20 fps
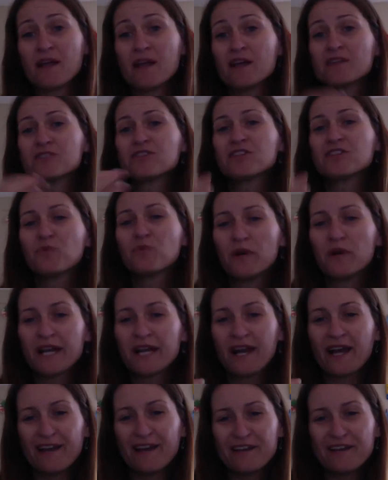So you want to
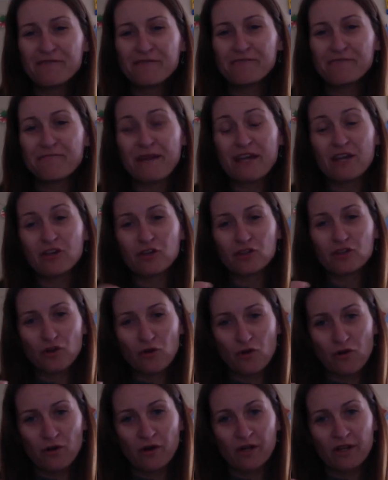kind of make
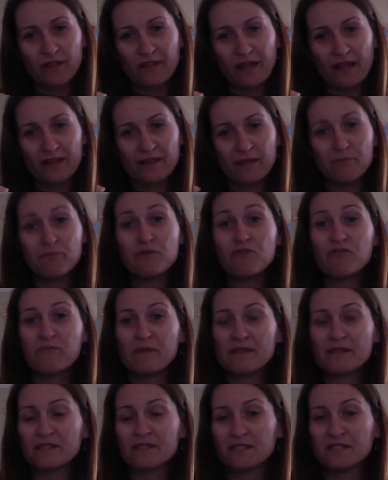sure that the
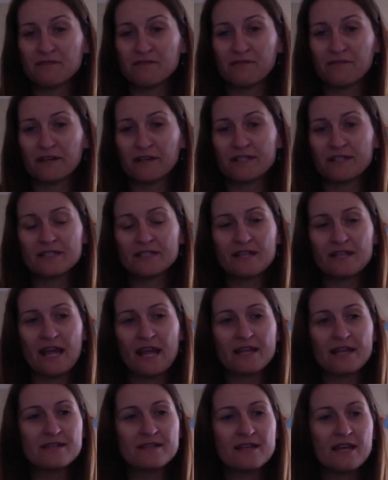movements are different.
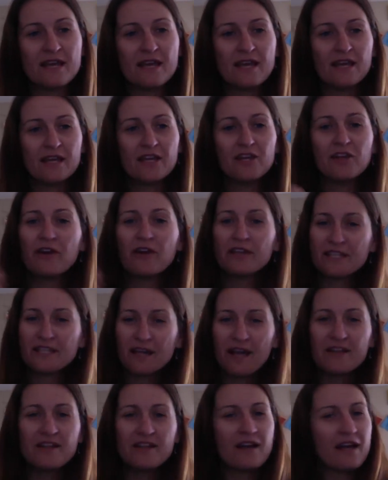And, to
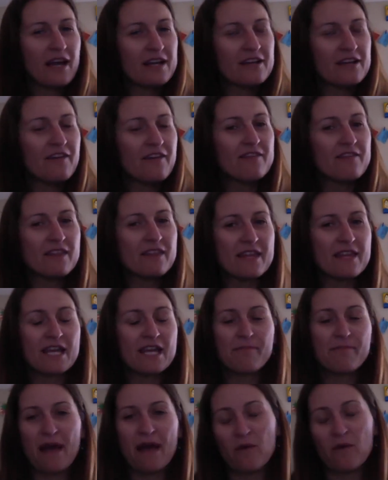kind of have a think
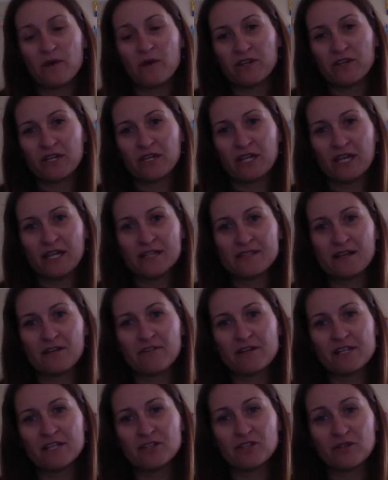about what your kids are
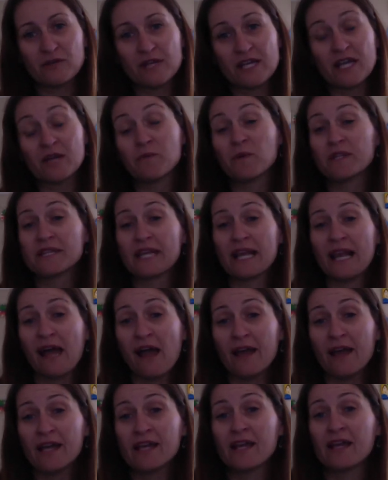already doing and what they
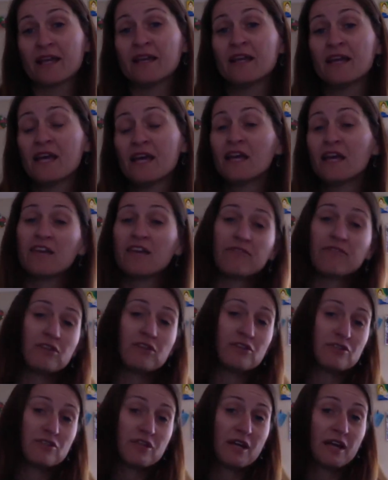like, and if you
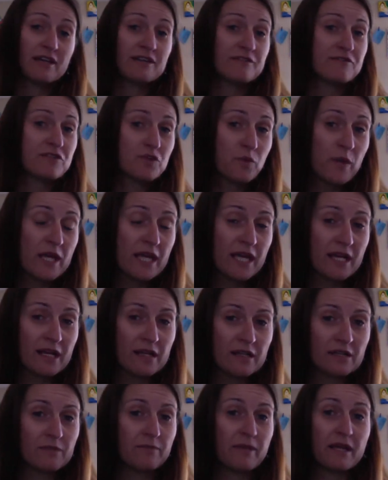need to kind of tweak it a
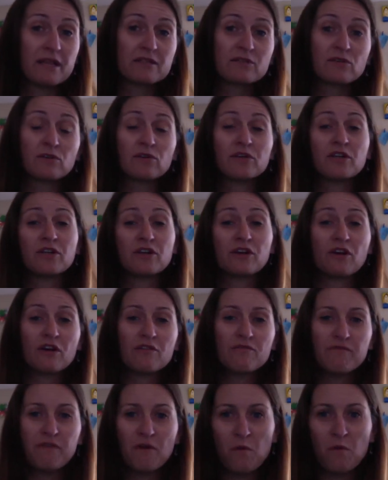little bit, or,
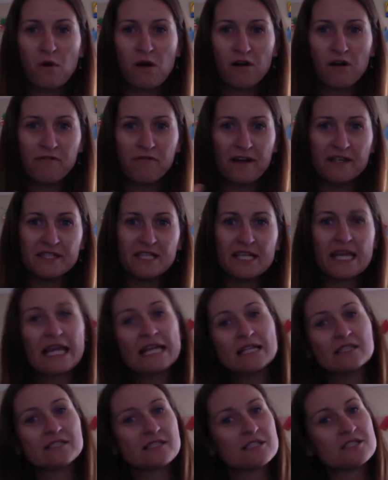going for a walk, finding
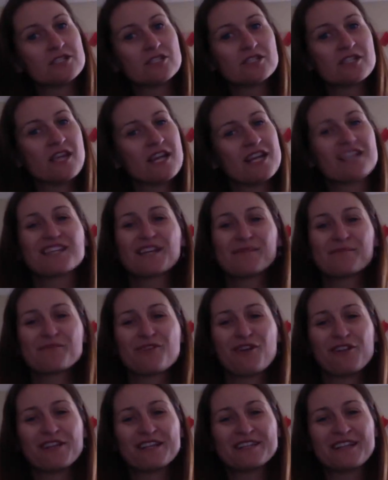hills and just getting them
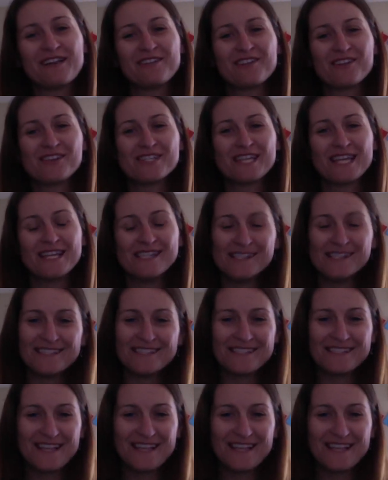rolling down those hills.